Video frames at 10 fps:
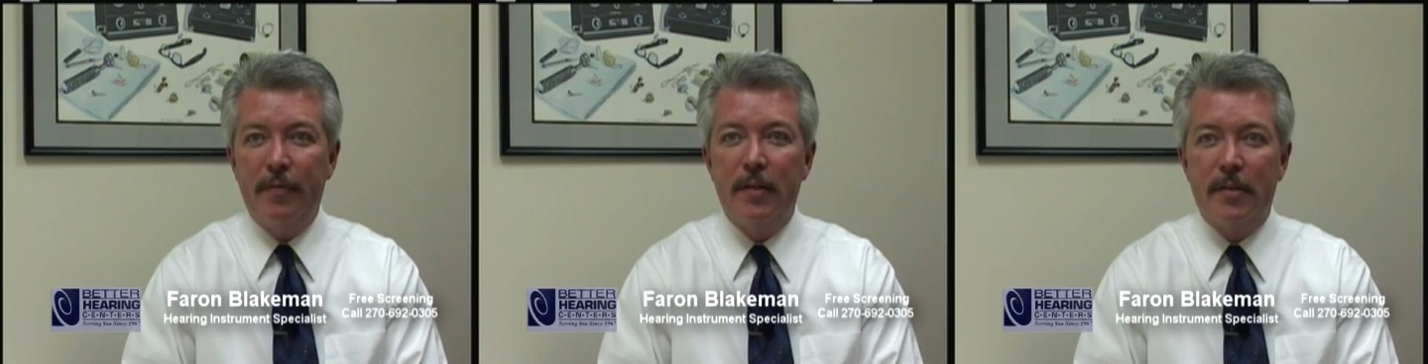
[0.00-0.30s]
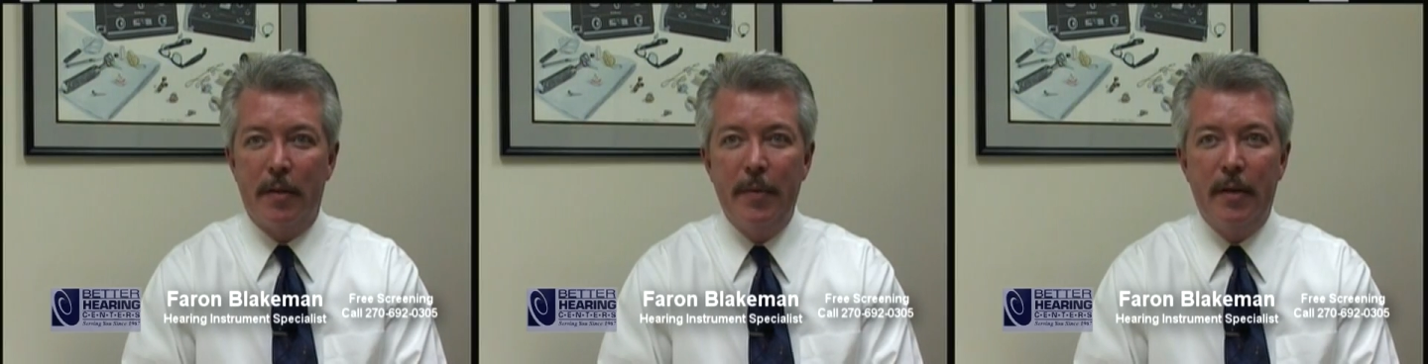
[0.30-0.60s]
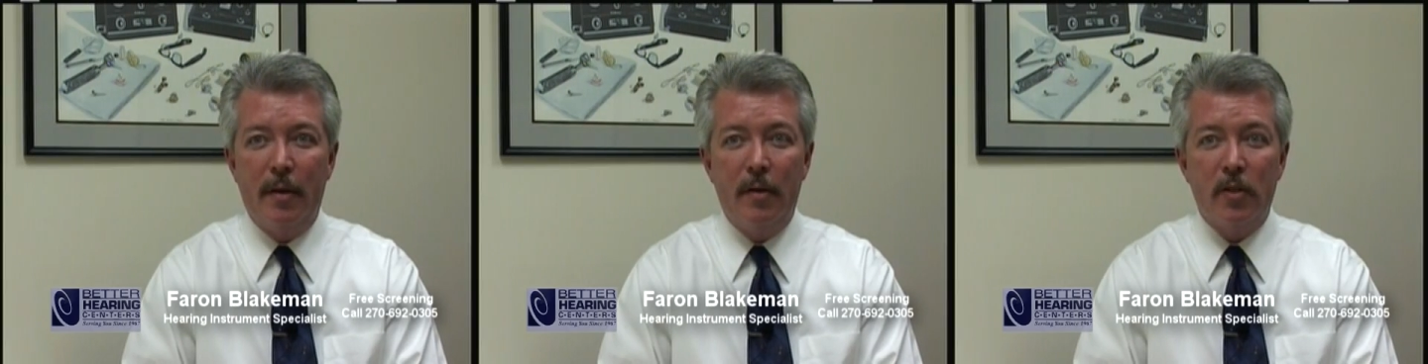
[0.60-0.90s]
deafness can be
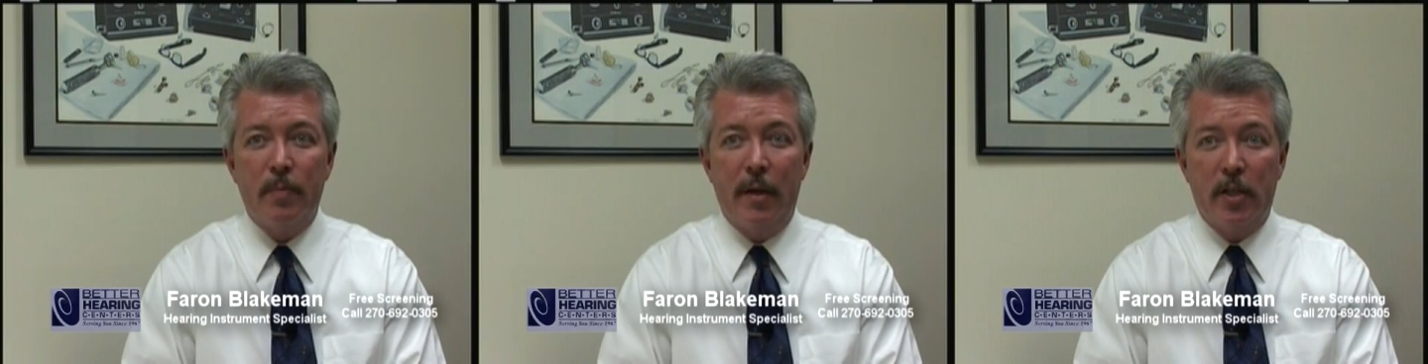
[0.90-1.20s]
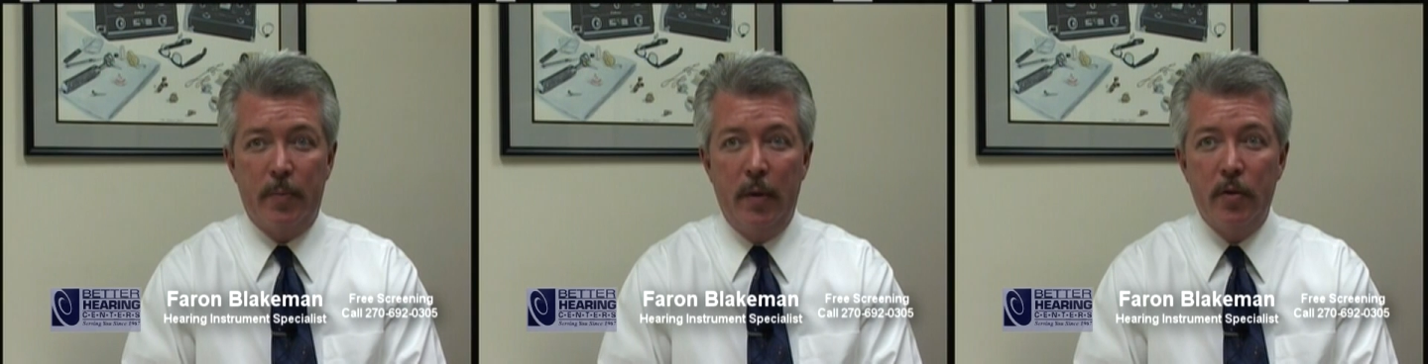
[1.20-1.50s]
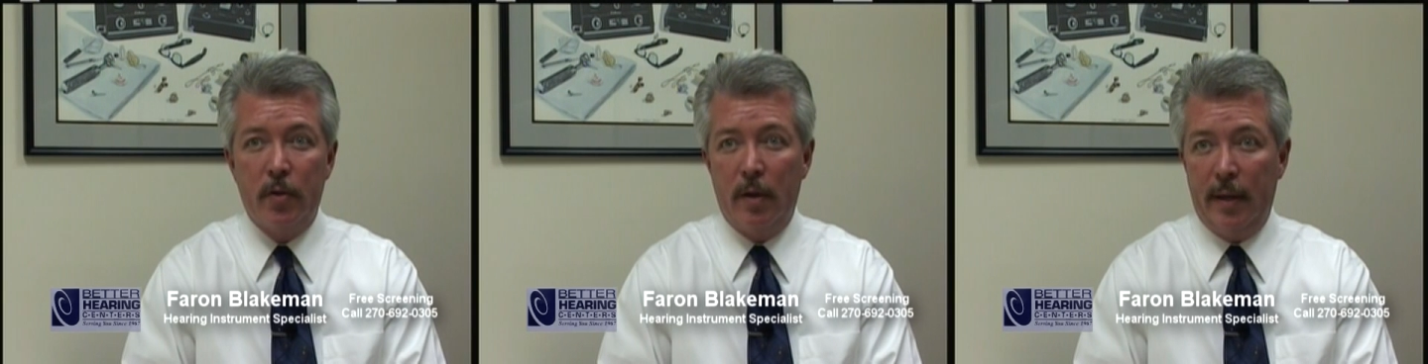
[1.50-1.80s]
caused by
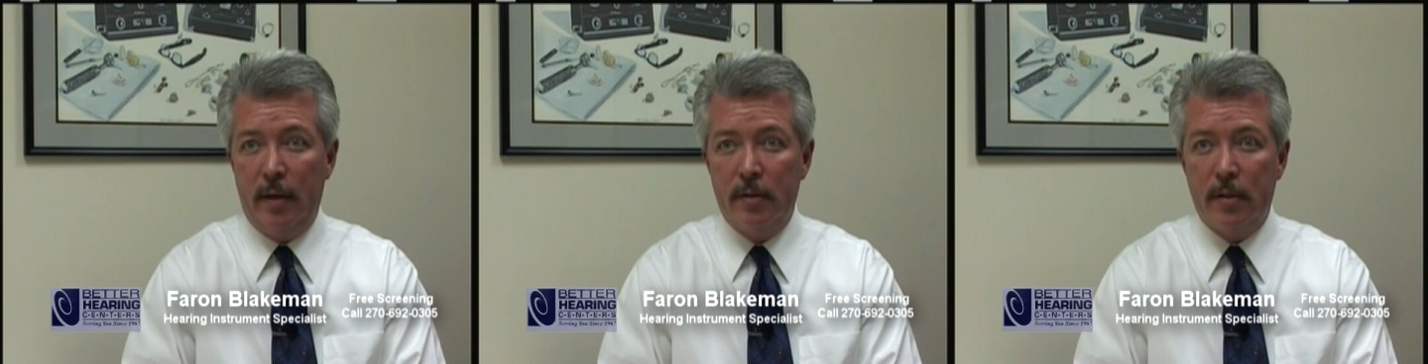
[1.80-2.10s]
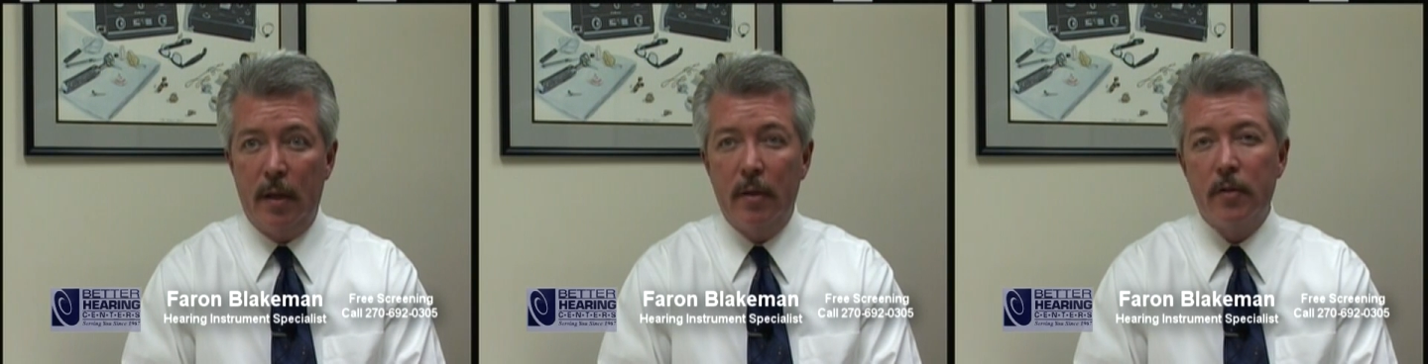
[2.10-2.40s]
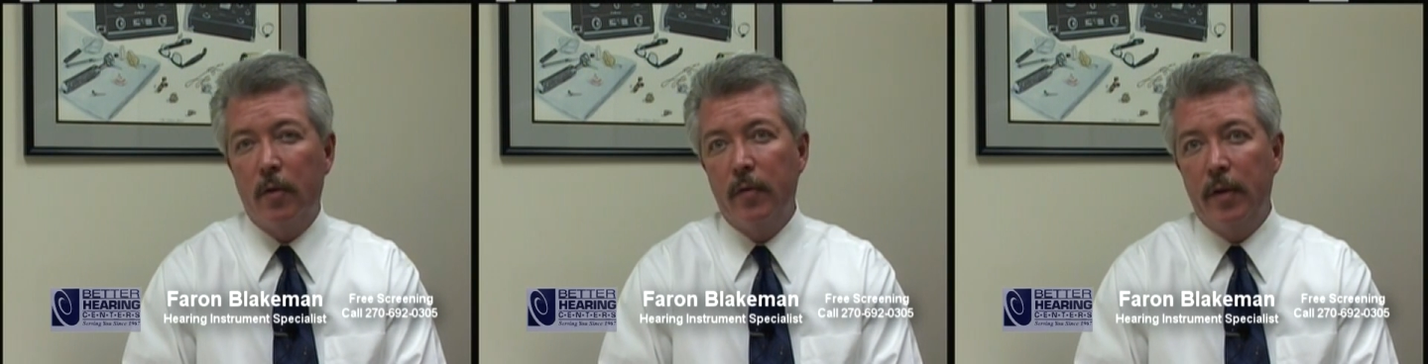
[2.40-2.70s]
exposure to loud
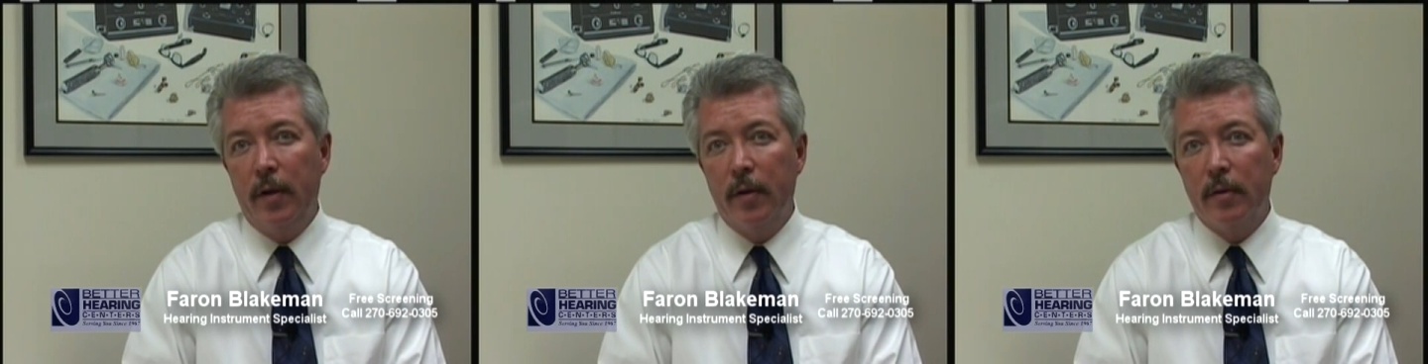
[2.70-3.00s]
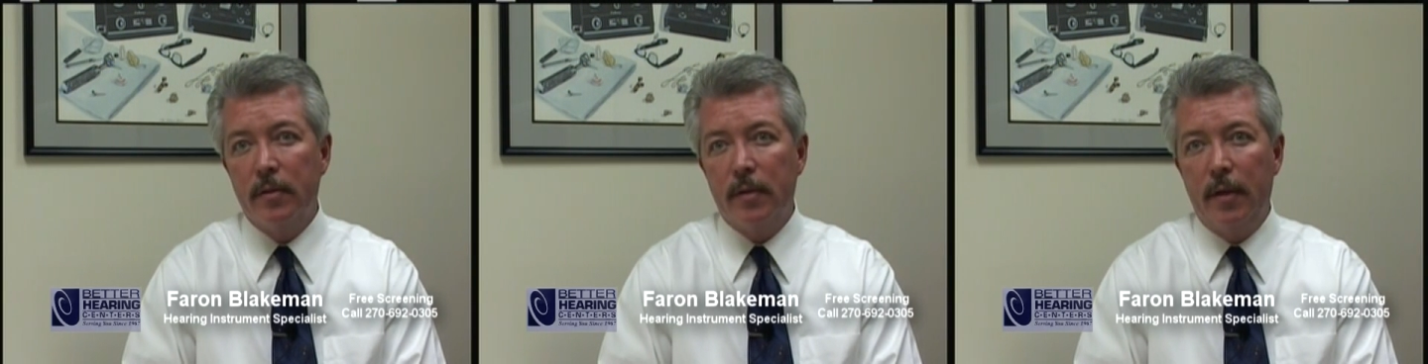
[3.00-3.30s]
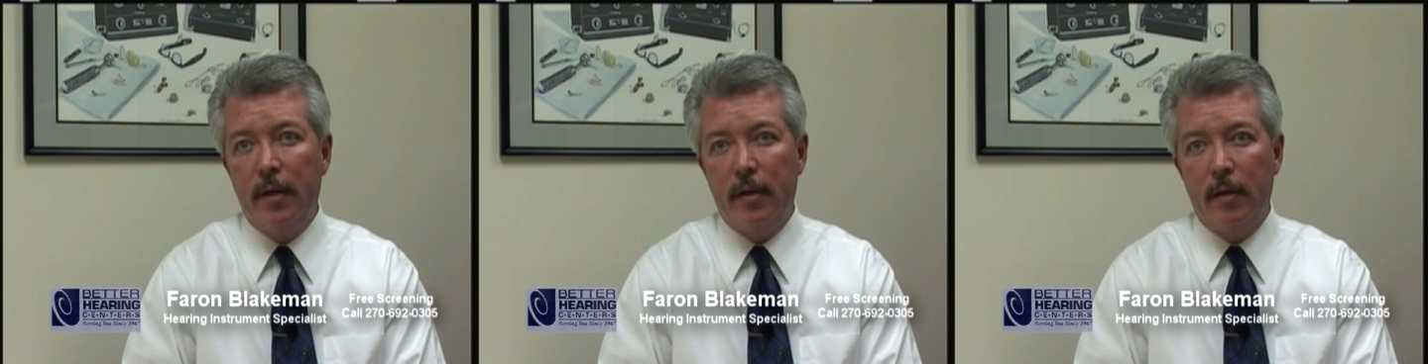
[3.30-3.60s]
sounds over the years.
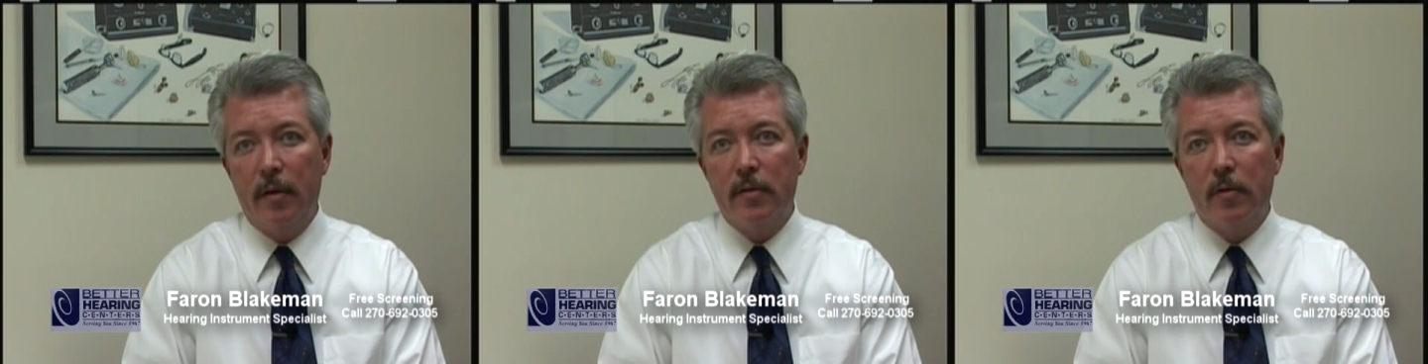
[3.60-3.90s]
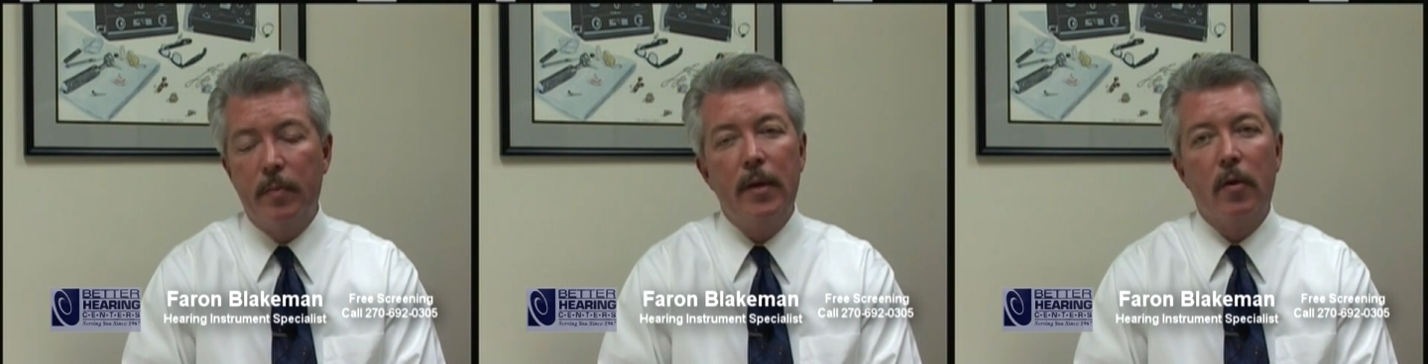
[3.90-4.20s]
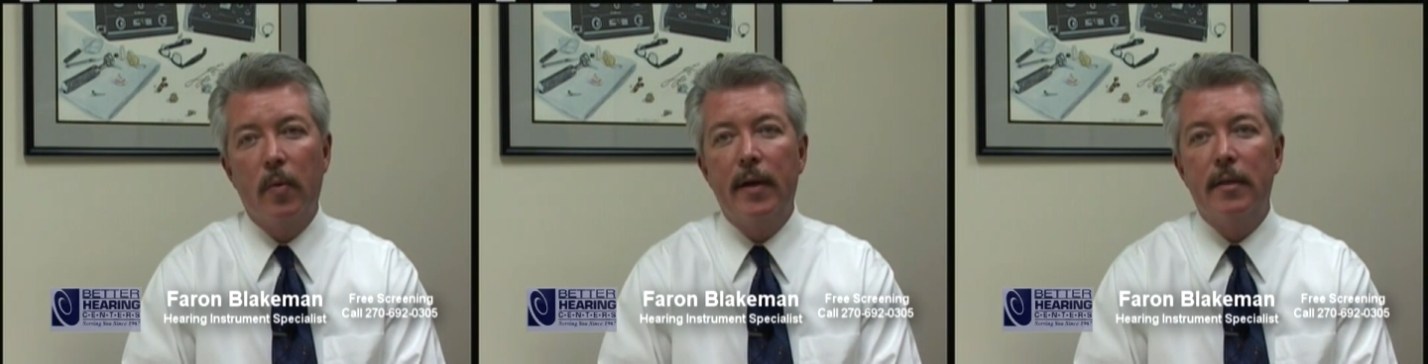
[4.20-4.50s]
It can also be
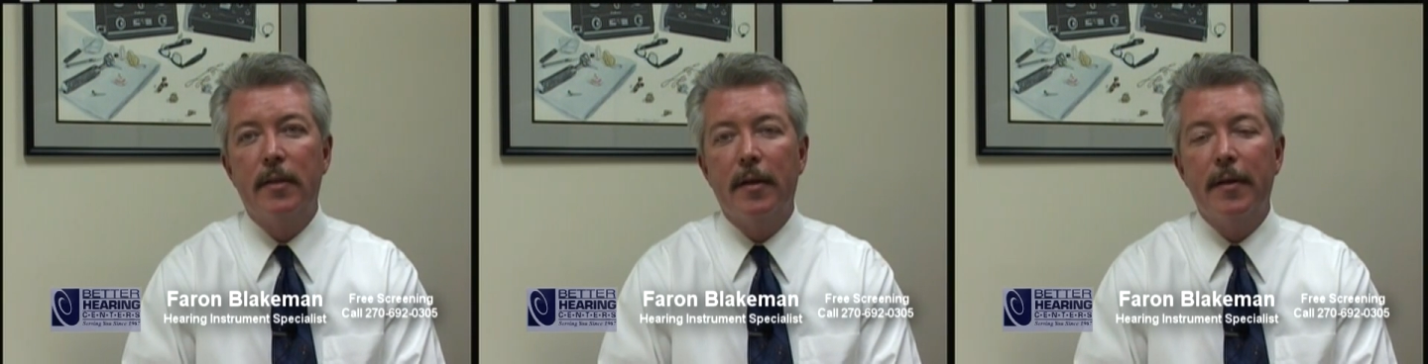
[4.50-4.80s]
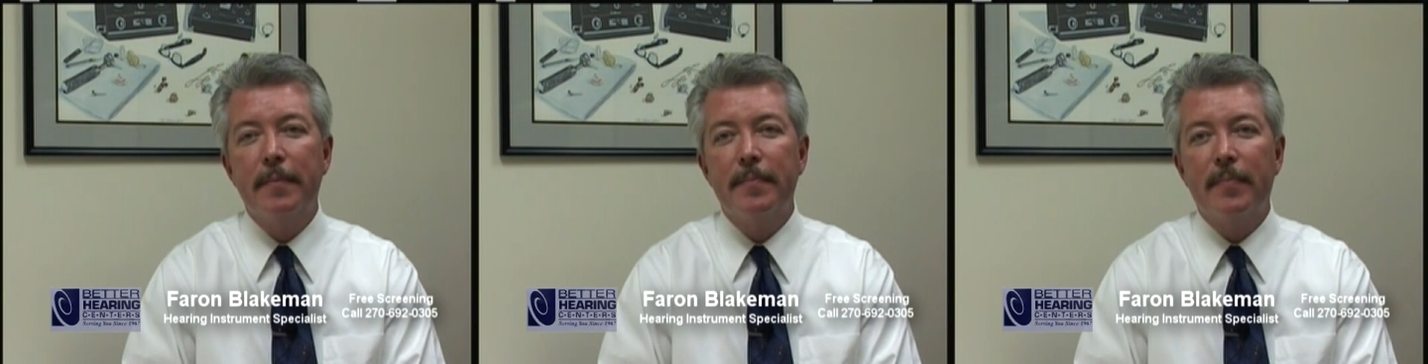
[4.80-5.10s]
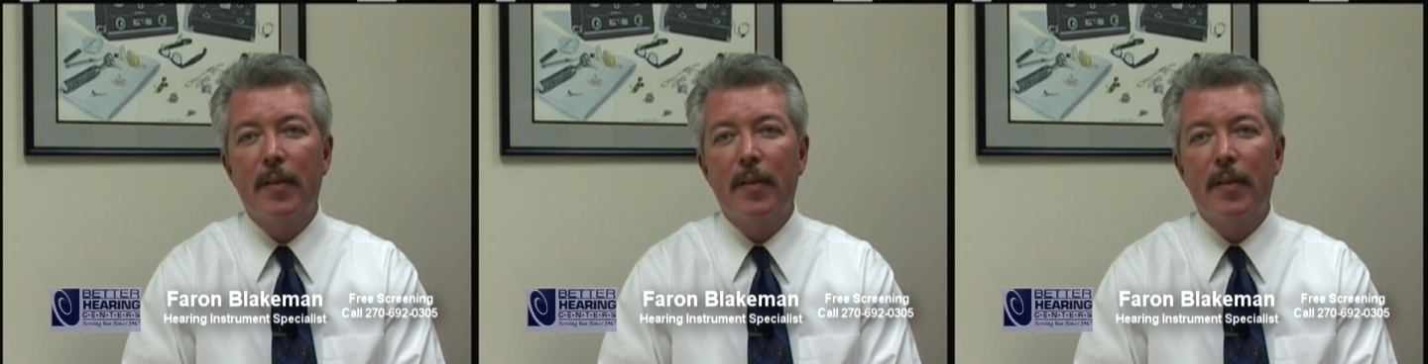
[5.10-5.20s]
hereditary.